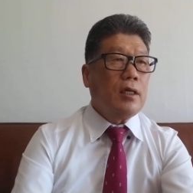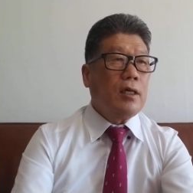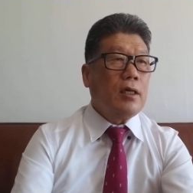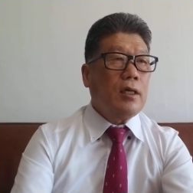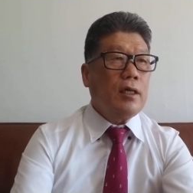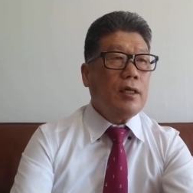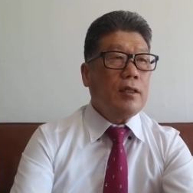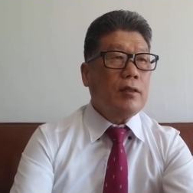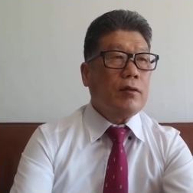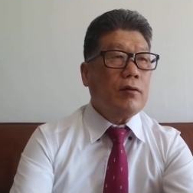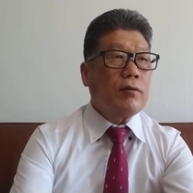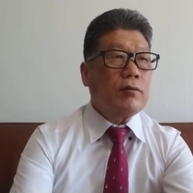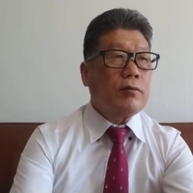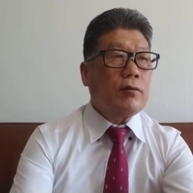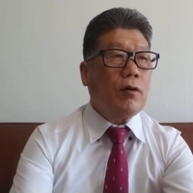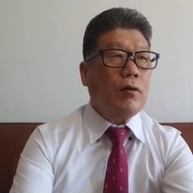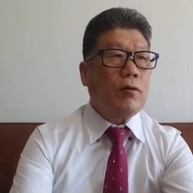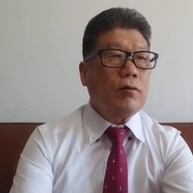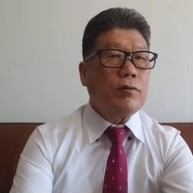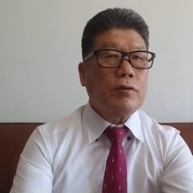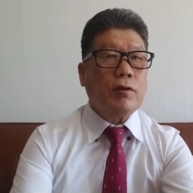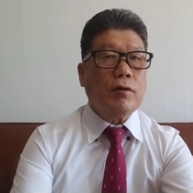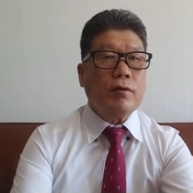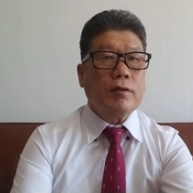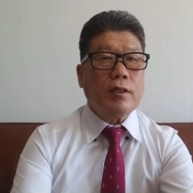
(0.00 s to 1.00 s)
And also
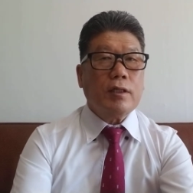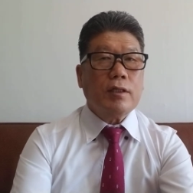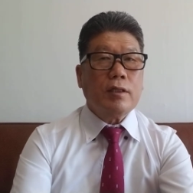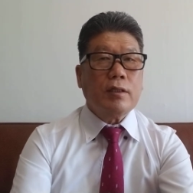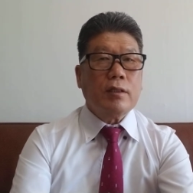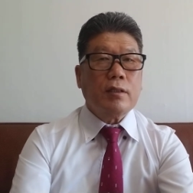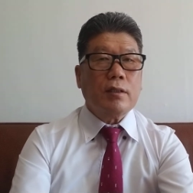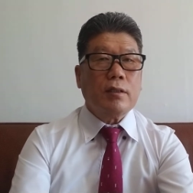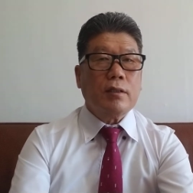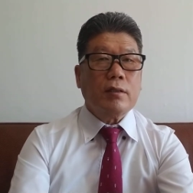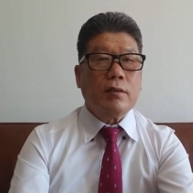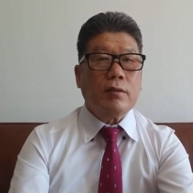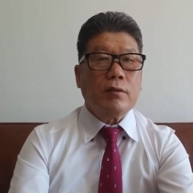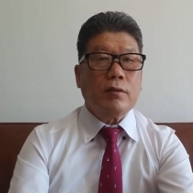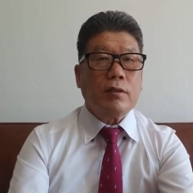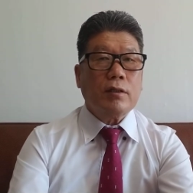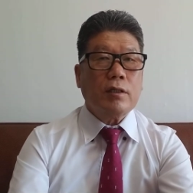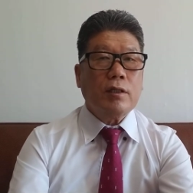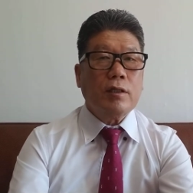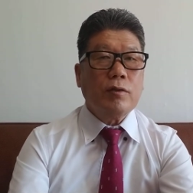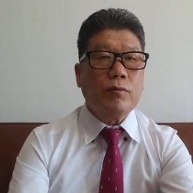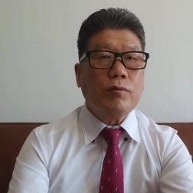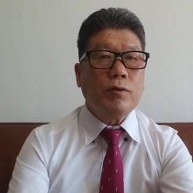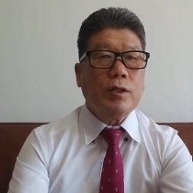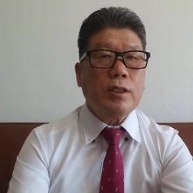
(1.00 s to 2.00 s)
auction
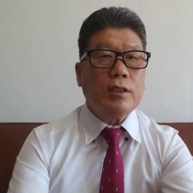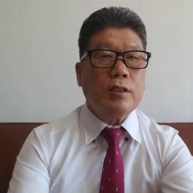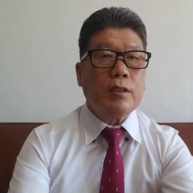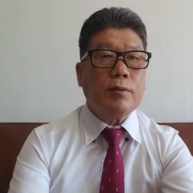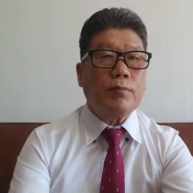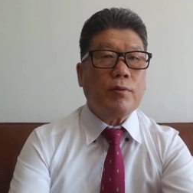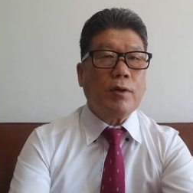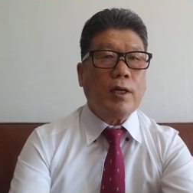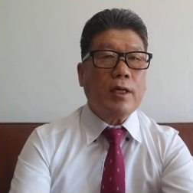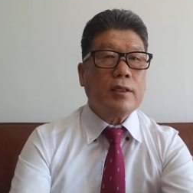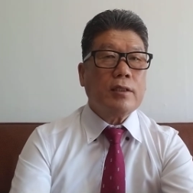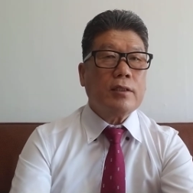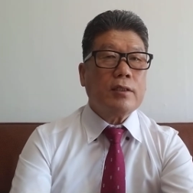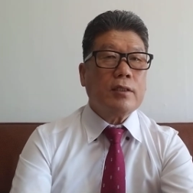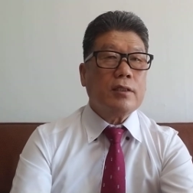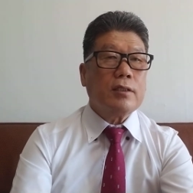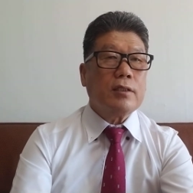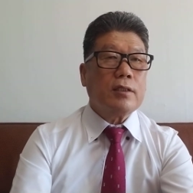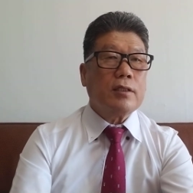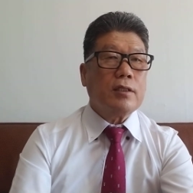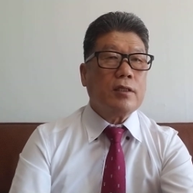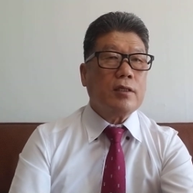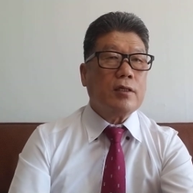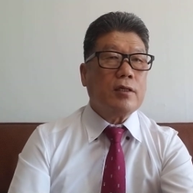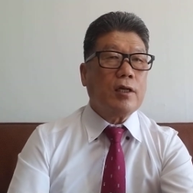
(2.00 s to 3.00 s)
in which price is
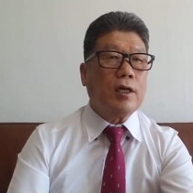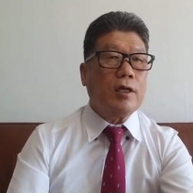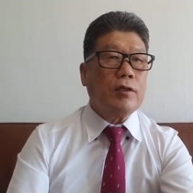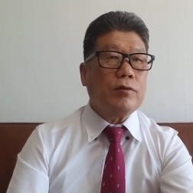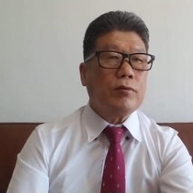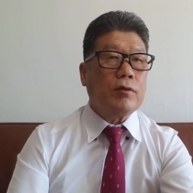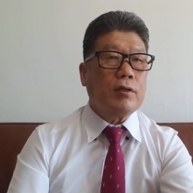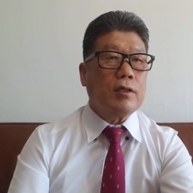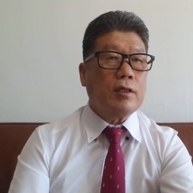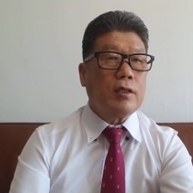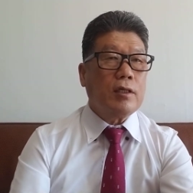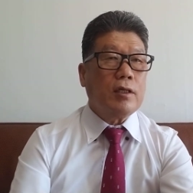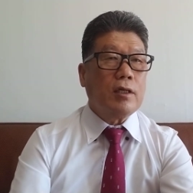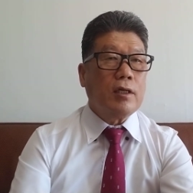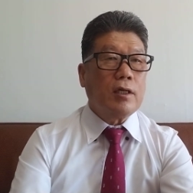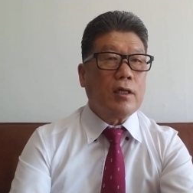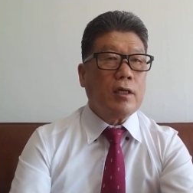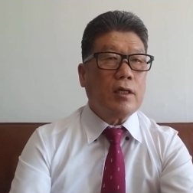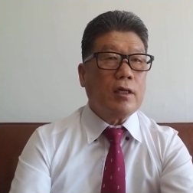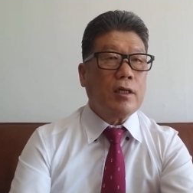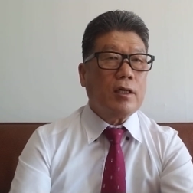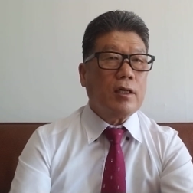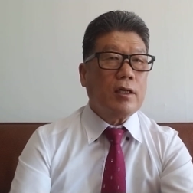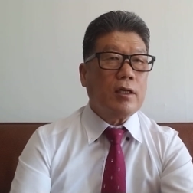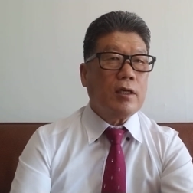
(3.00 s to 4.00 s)
gradually
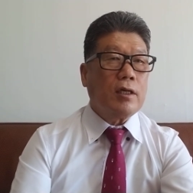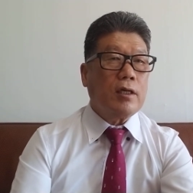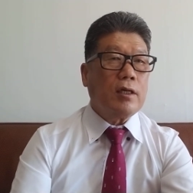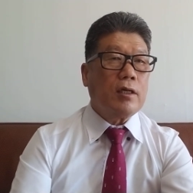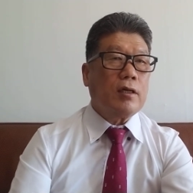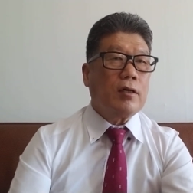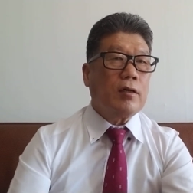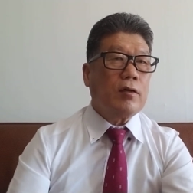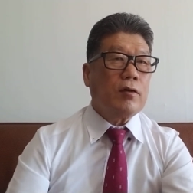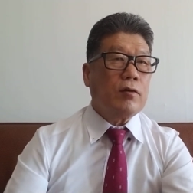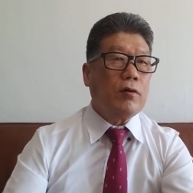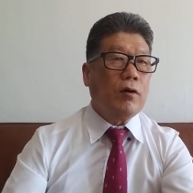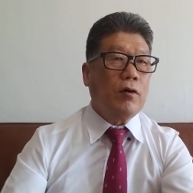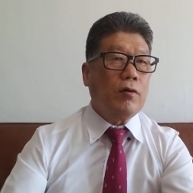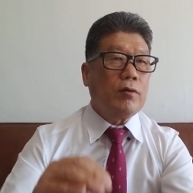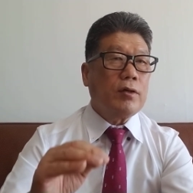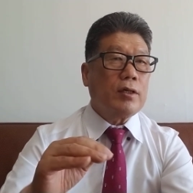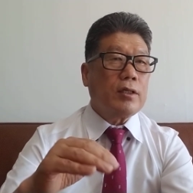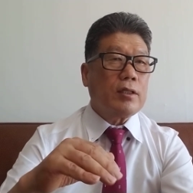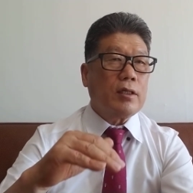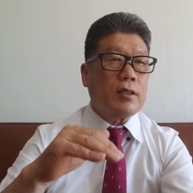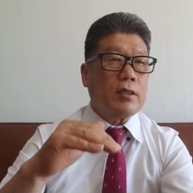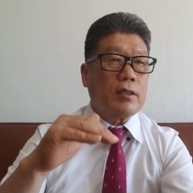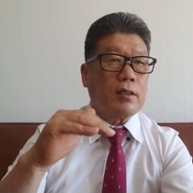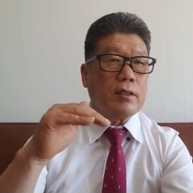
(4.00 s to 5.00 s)

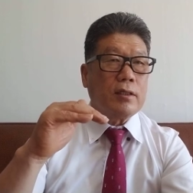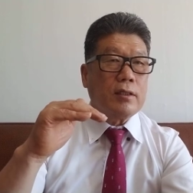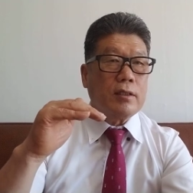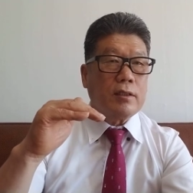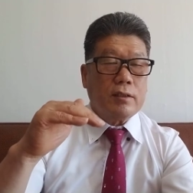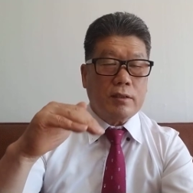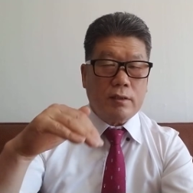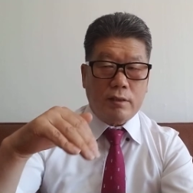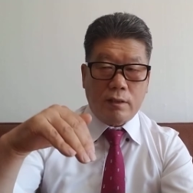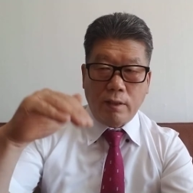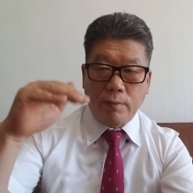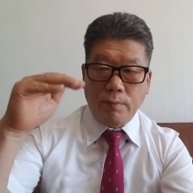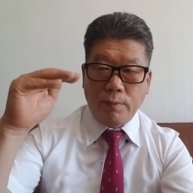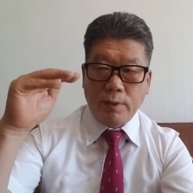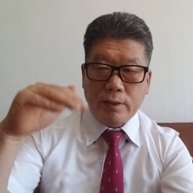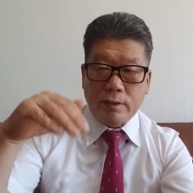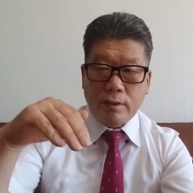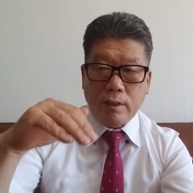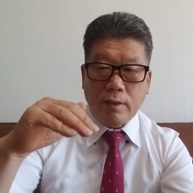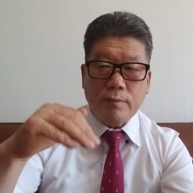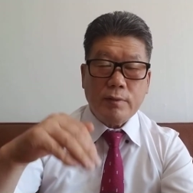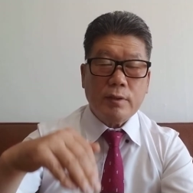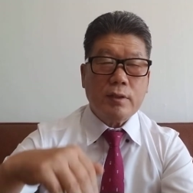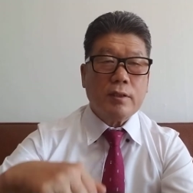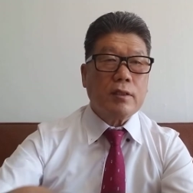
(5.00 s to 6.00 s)
lowered, step by
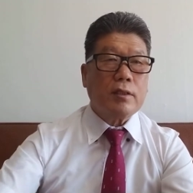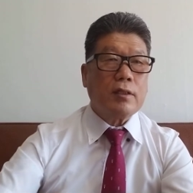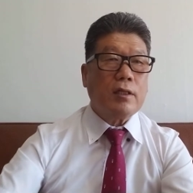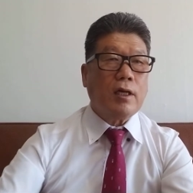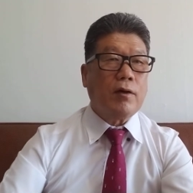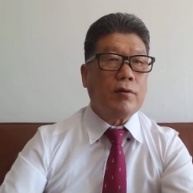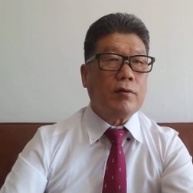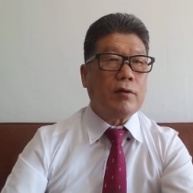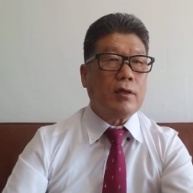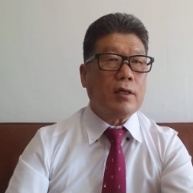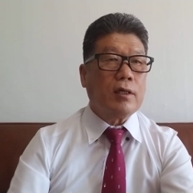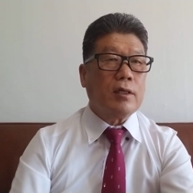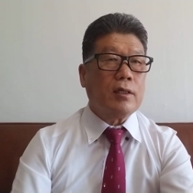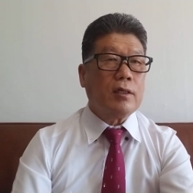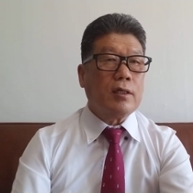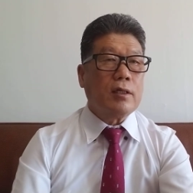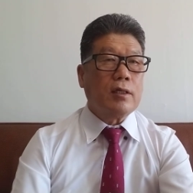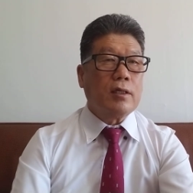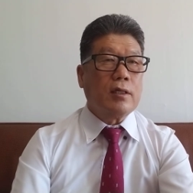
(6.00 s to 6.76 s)
step is down.